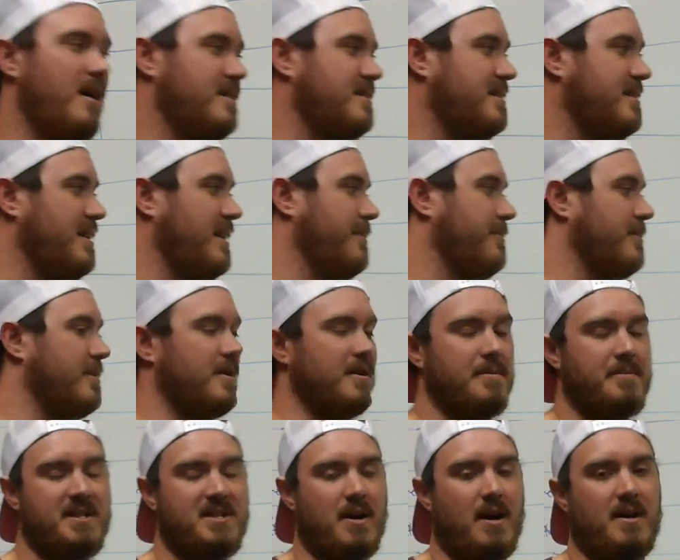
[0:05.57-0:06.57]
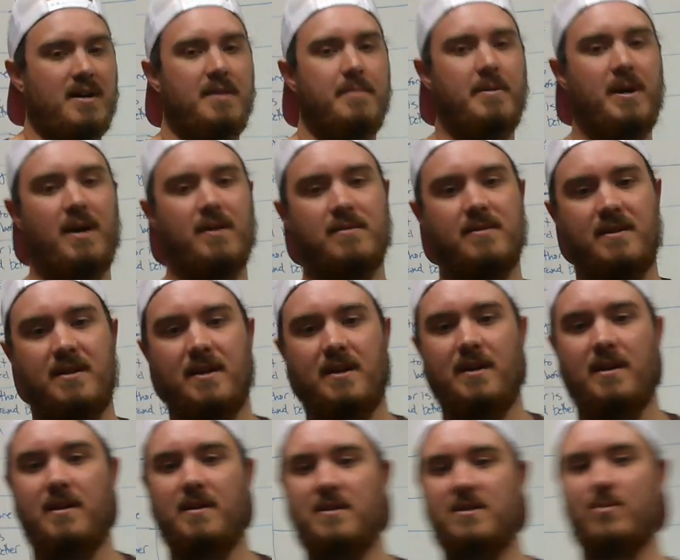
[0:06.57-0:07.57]
Today we're going to be talking about
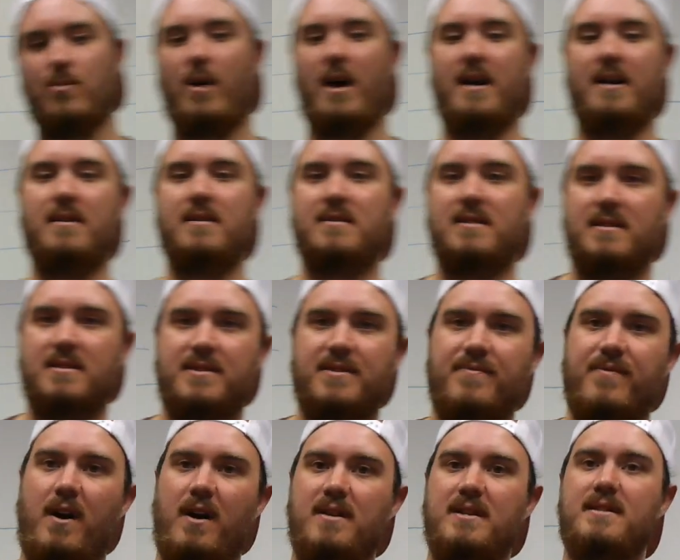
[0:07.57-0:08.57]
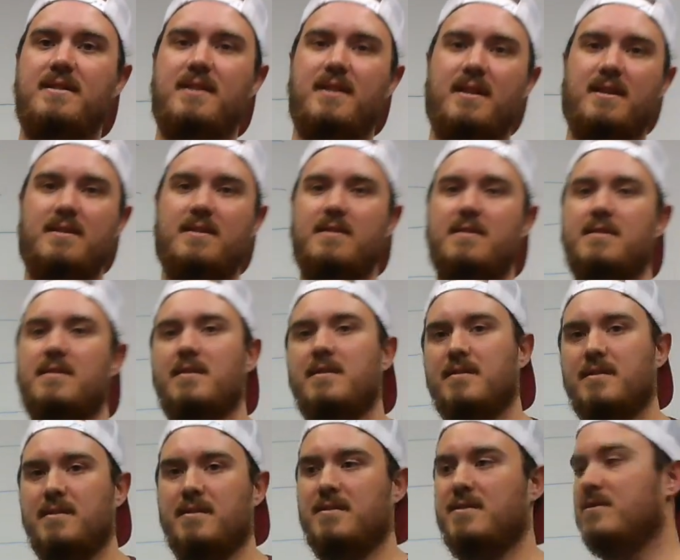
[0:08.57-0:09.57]
the Zweiers and Tavani texts.
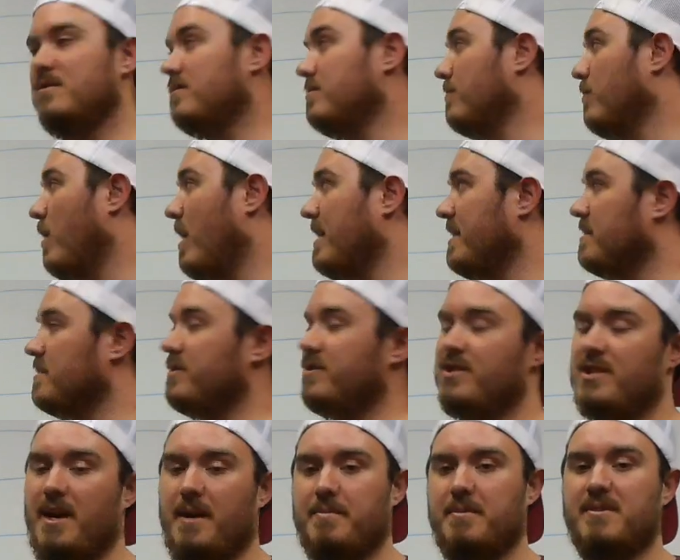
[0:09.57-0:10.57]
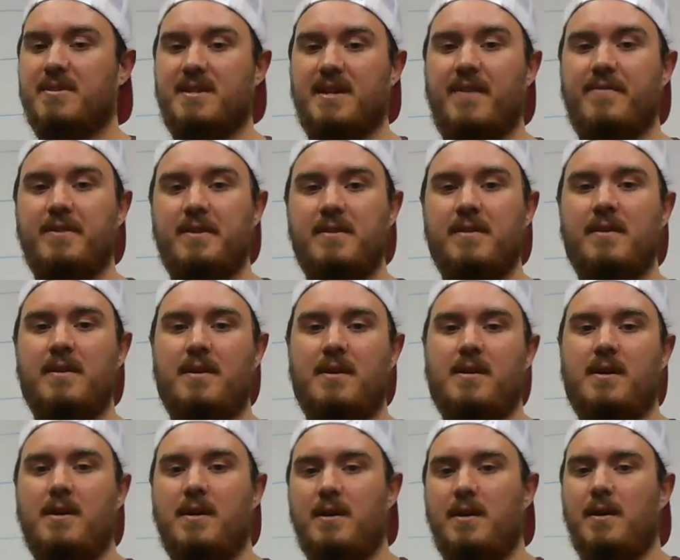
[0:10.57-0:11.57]
This is Zweiers chapter 7.
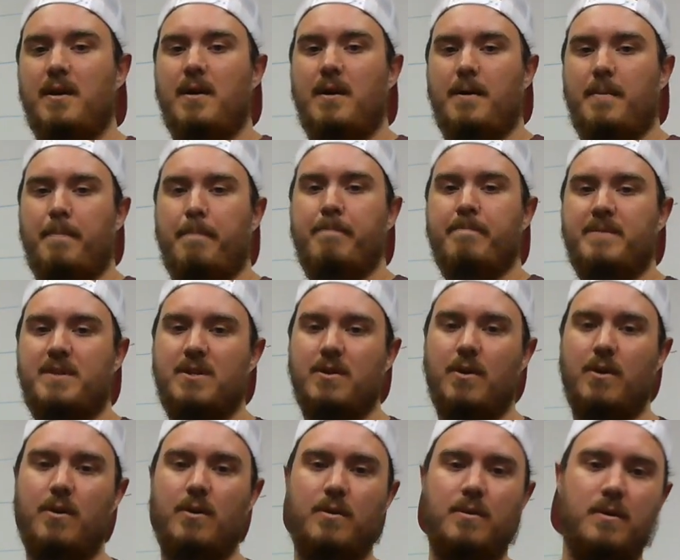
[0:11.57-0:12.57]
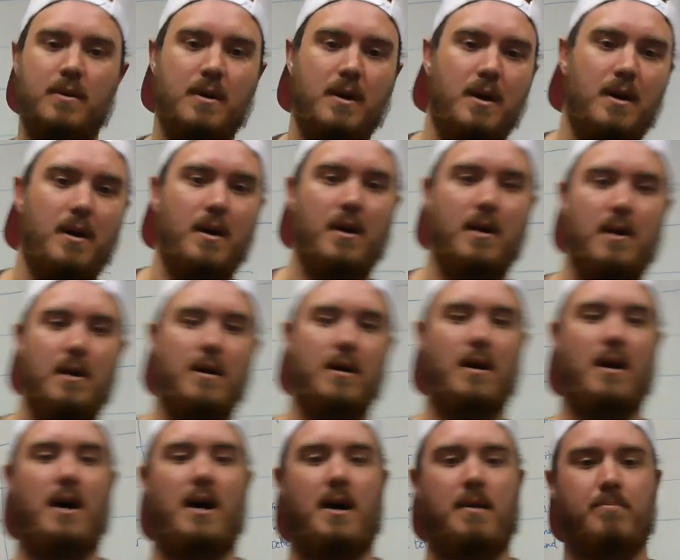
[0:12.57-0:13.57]
So
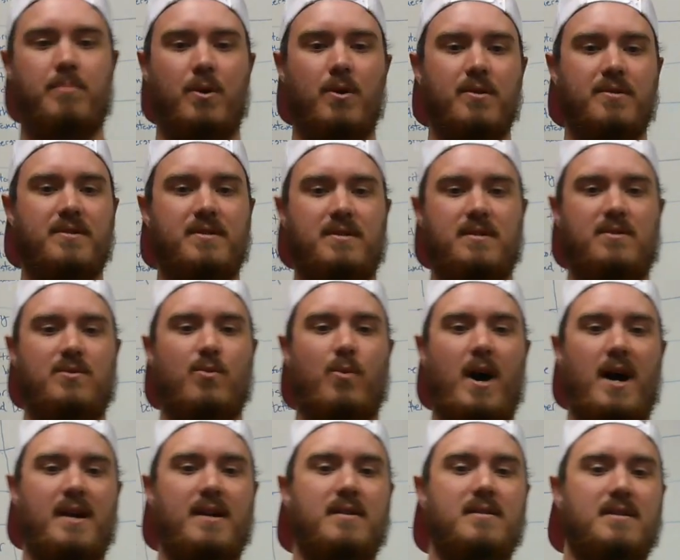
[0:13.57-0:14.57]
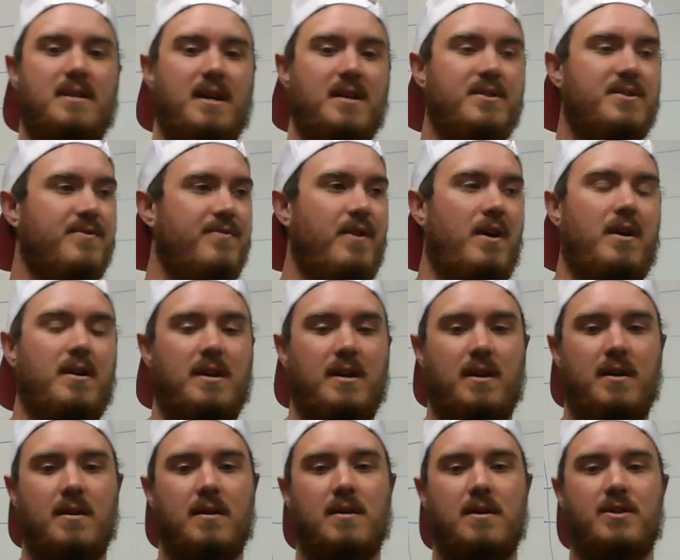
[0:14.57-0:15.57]
both Zweiers and
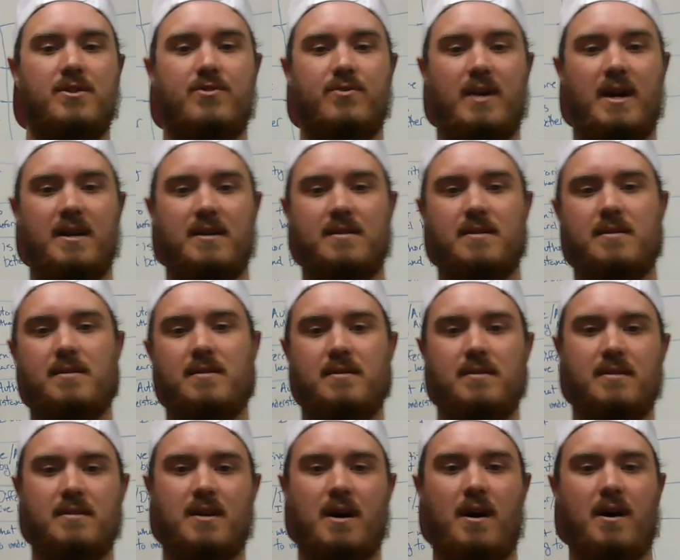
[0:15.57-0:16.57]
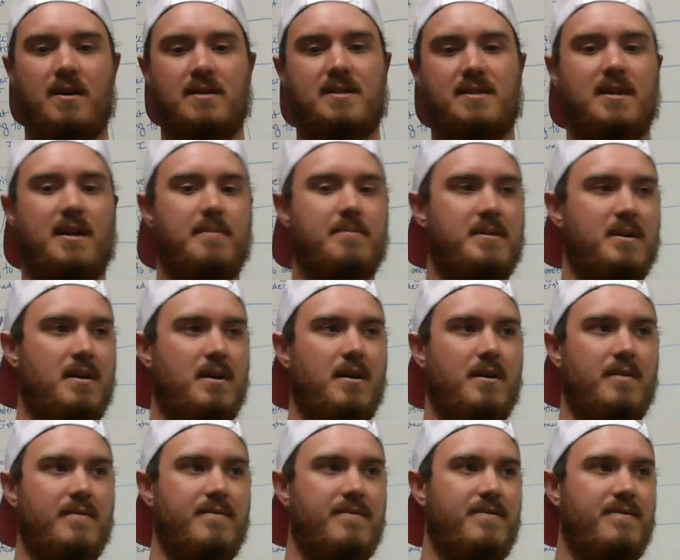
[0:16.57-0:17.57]
Tavani address the concept
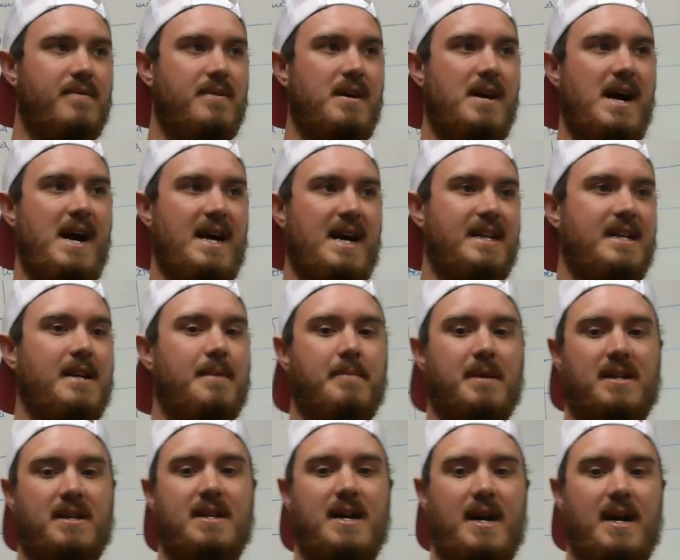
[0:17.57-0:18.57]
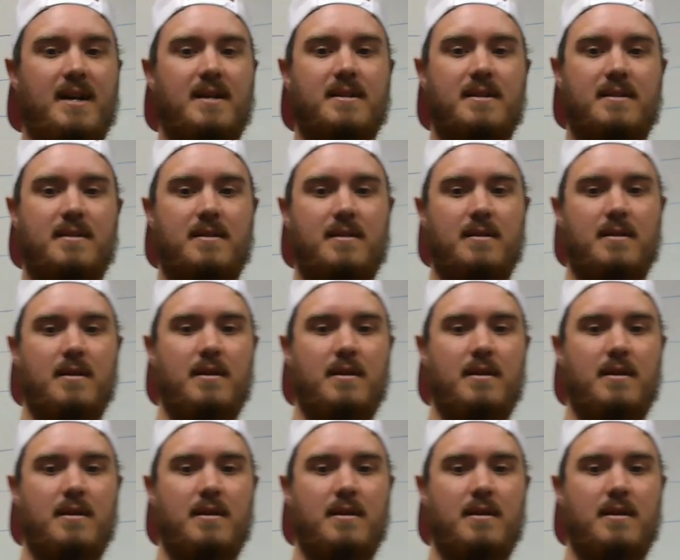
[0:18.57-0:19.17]
of academic text